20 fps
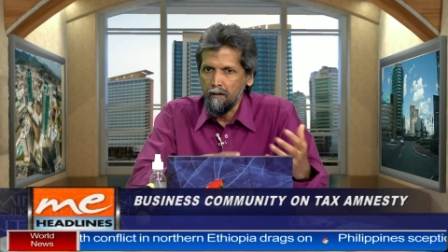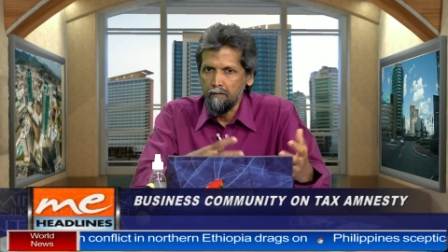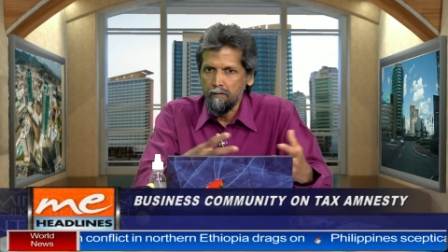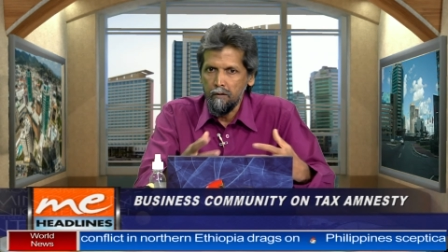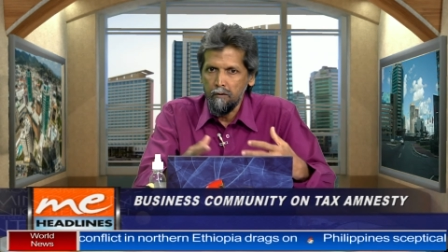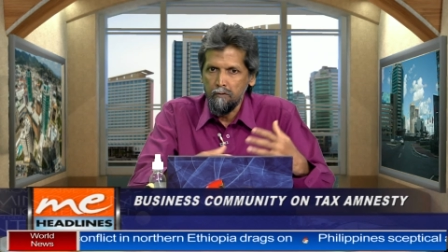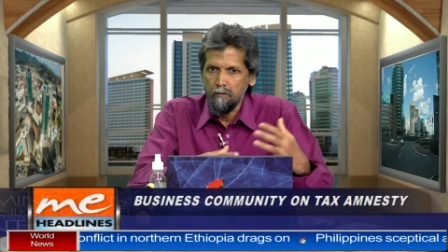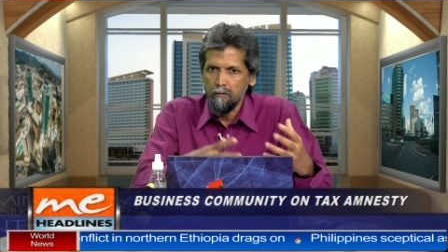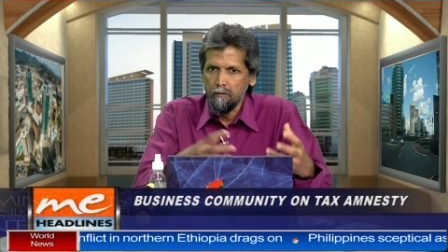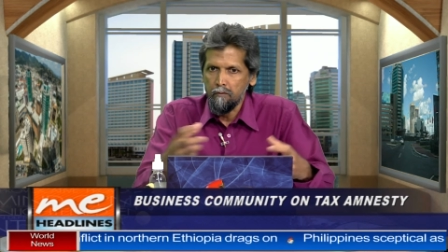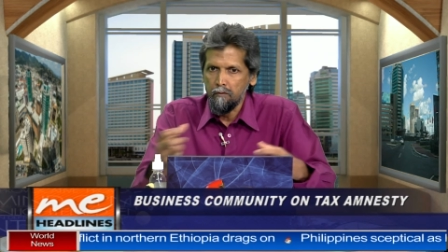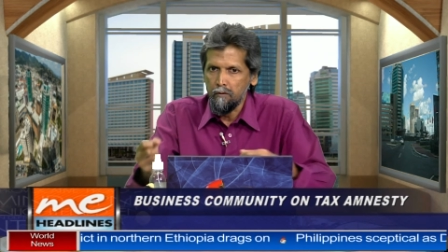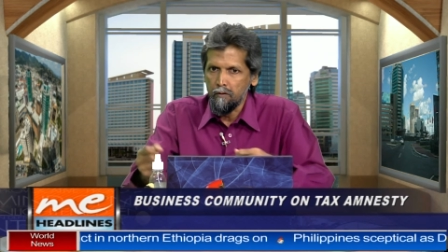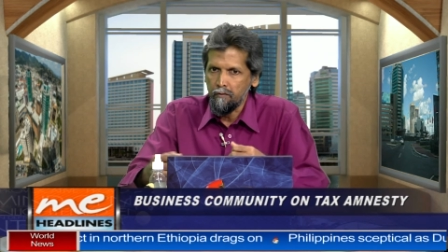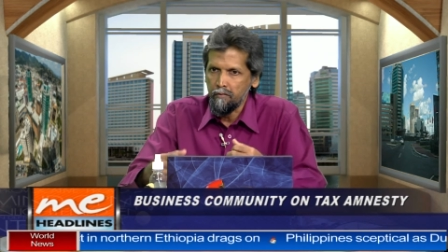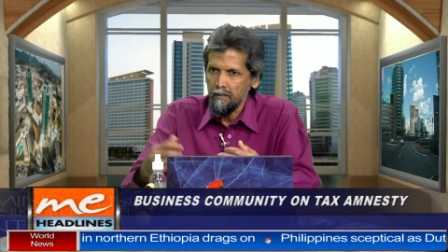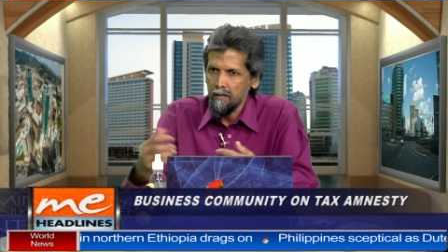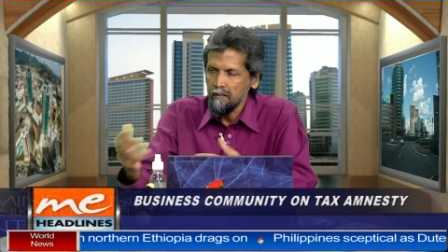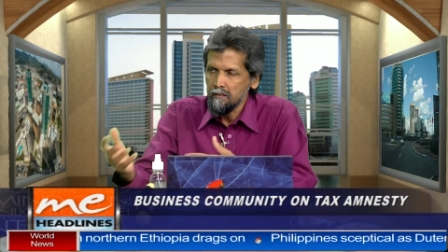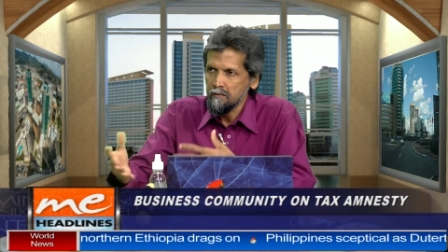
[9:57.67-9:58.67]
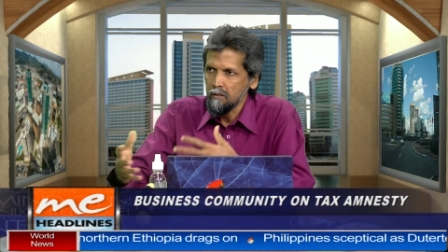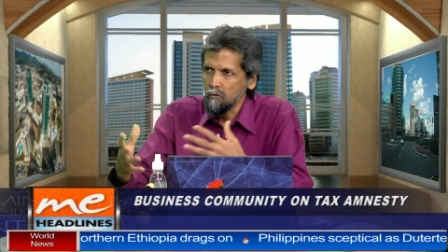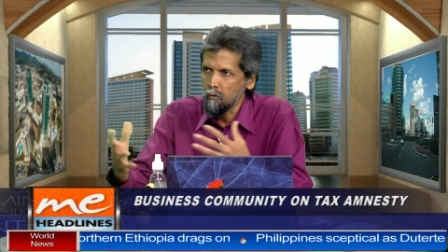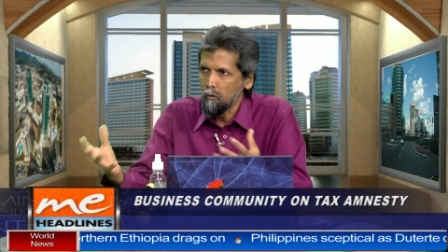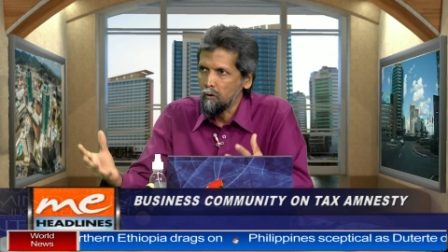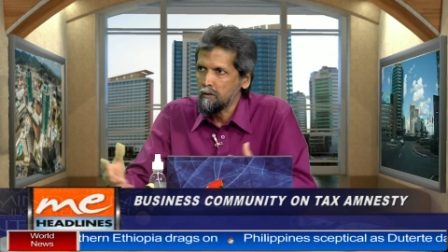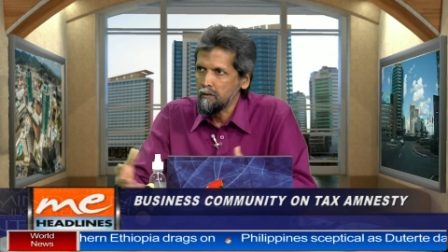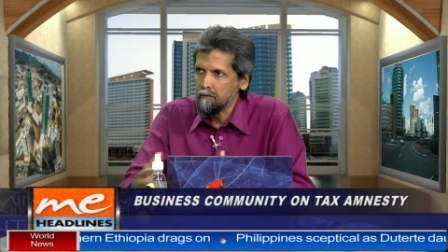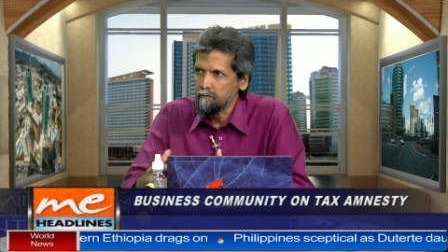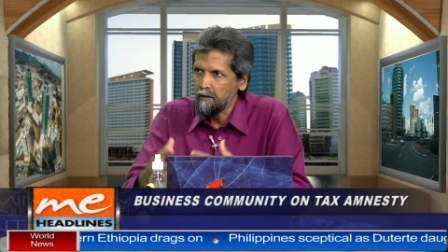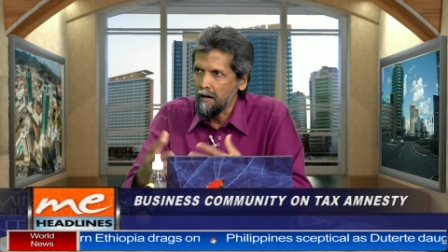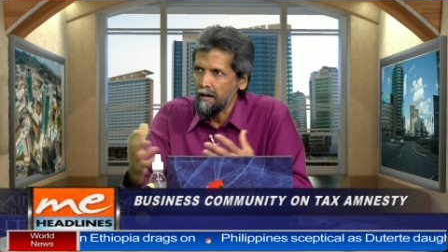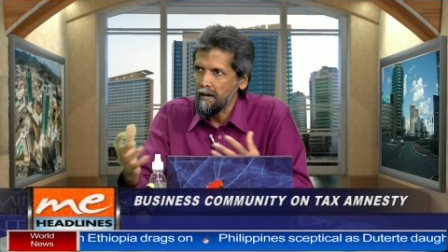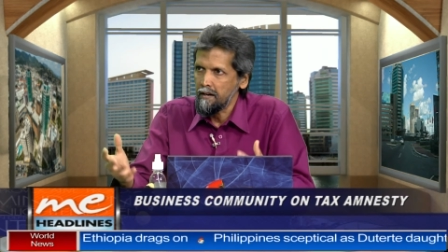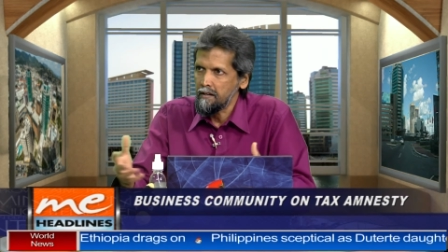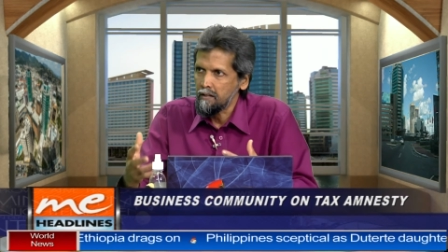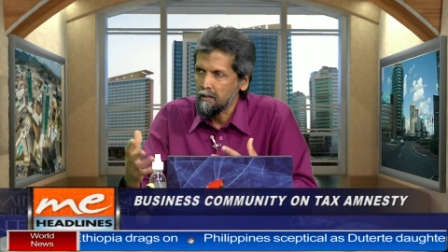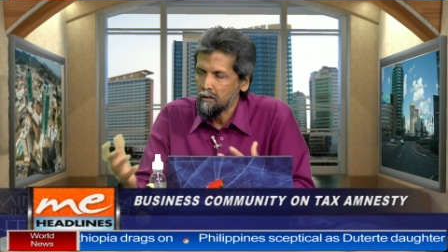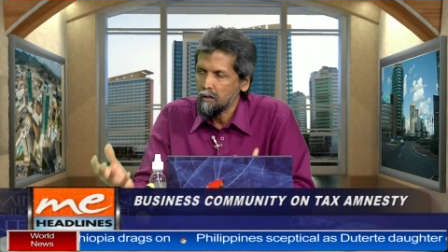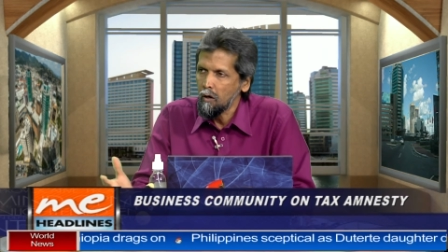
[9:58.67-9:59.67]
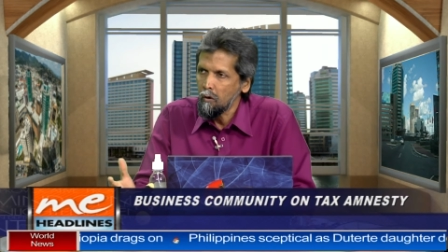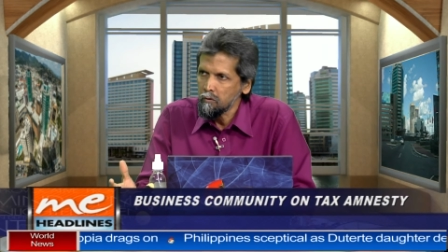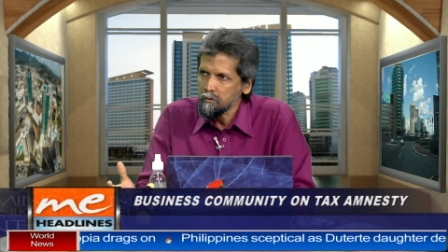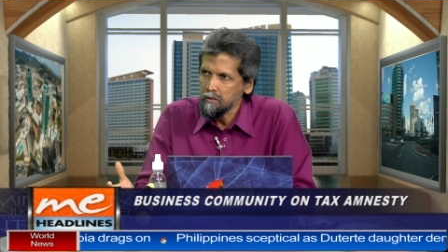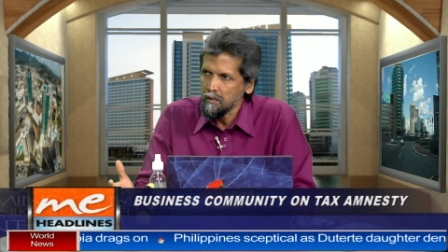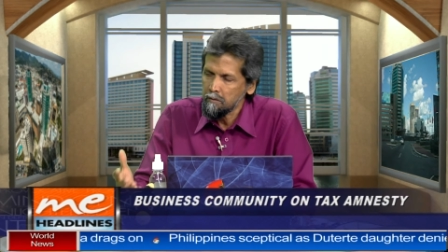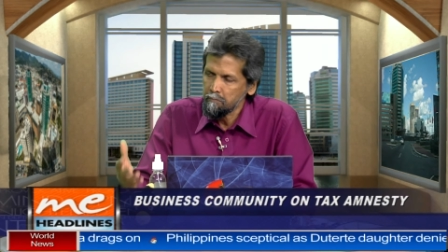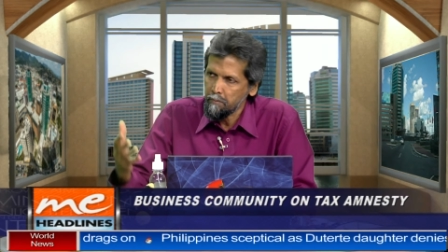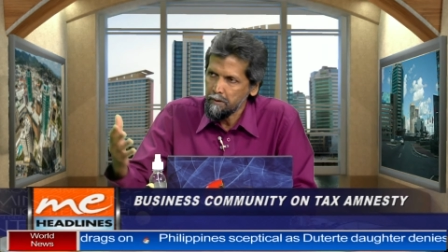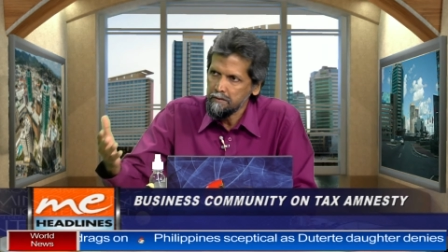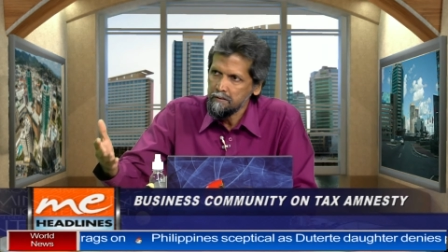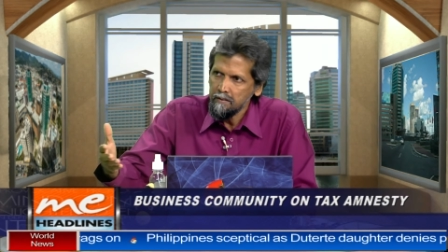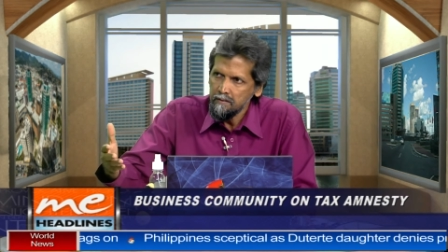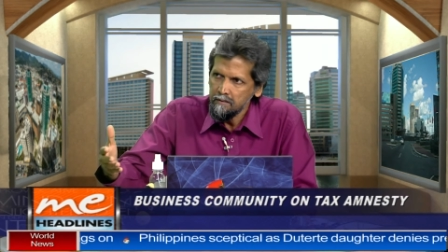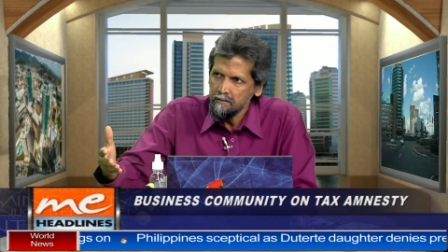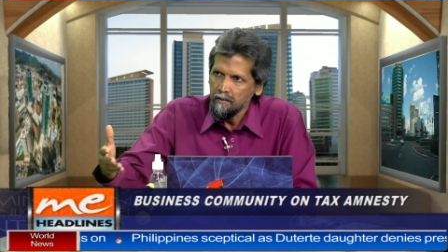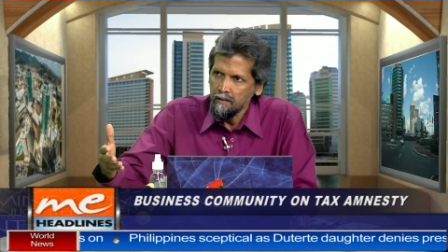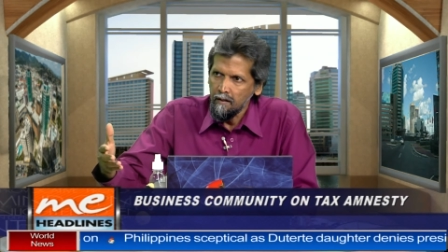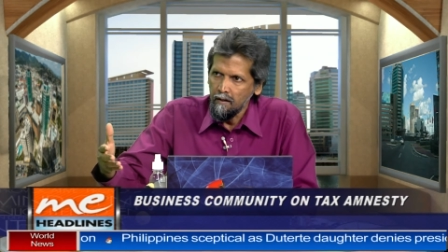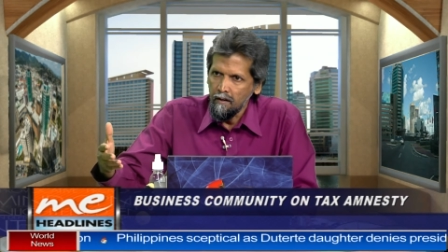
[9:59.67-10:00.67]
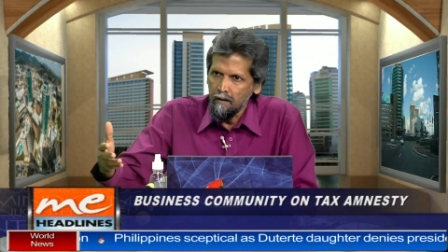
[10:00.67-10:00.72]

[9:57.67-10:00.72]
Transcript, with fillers: your, your, your things in order via an accountant, but just